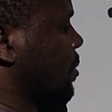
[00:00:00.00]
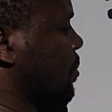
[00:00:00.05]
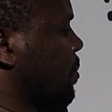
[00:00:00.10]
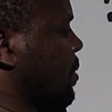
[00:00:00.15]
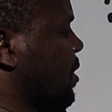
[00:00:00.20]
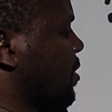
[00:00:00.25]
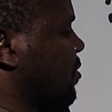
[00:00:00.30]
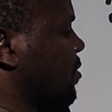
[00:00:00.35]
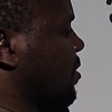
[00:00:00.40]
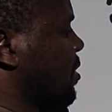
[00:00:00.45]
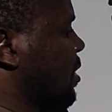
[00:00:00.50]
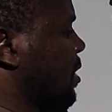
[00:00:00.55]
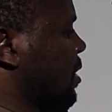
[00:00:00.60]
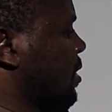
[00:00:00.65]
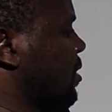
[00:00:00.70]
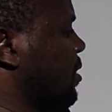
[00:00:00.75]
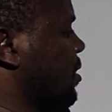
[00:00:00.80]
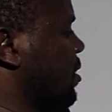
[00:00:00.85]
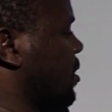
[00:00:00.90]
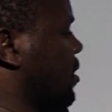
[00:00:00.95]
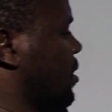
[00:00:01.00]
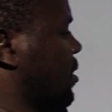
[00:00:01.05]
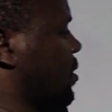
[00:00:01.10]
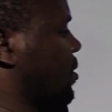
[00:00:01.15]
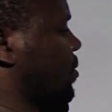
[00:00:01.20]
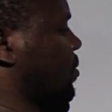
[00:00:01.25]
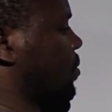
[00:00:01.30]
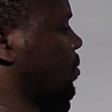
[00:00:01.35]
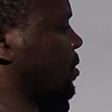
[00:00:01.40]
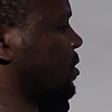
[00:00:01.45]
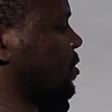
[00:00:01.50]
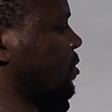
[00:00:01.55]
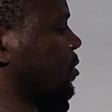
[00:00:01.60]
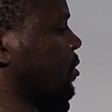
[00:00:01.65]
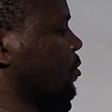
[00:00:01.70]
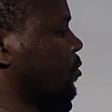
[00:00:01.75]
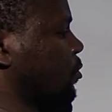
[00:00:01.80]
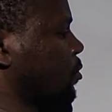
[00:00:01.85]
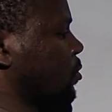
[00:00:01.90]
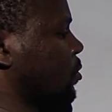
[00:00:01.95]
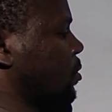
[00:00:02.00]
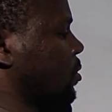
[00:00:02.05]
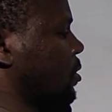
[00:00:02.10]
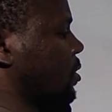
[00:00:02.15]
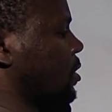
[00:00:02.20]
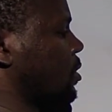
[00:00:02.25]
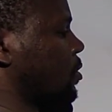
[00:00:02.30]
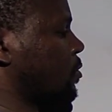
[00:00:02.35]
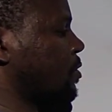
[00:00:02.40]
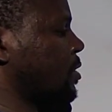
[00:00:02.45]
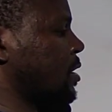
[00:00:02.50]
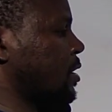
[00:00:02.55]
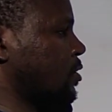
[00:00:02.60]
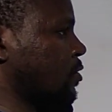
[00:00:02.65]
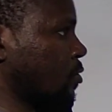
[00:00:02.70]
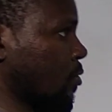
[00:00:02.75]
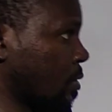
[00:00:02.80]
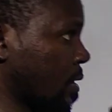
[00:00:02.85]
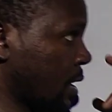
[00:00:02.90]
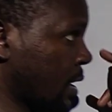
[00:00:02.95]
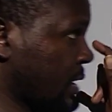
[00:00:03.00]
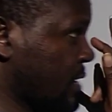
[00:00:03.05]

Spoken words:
in base 10. Which is also equivalent to